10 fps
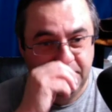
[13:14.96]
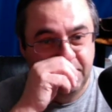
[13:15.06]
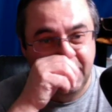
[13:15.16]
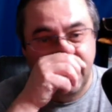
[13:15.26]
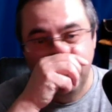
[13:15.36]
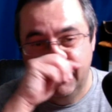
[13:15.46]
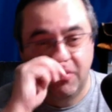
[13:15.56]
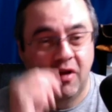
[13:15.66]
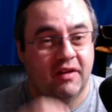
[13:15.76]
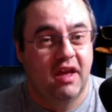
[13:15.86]
and put them
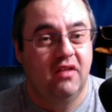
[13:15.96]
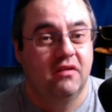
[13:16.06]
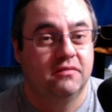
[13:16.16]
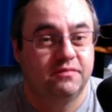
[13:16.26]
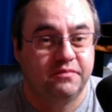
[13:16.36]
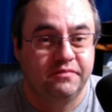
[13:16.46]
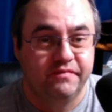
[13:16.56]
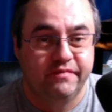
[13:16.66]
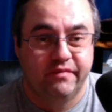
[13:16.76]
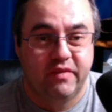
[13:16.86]
all together.
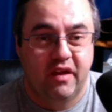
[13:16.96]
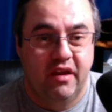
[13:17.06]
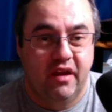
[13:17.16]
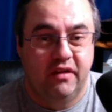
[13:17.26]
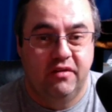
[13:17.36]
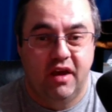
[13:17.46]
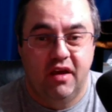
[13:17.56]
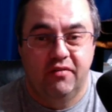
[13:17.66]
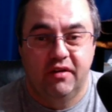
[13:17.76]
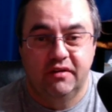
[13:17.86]
And you'd
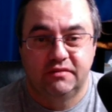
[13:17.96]
have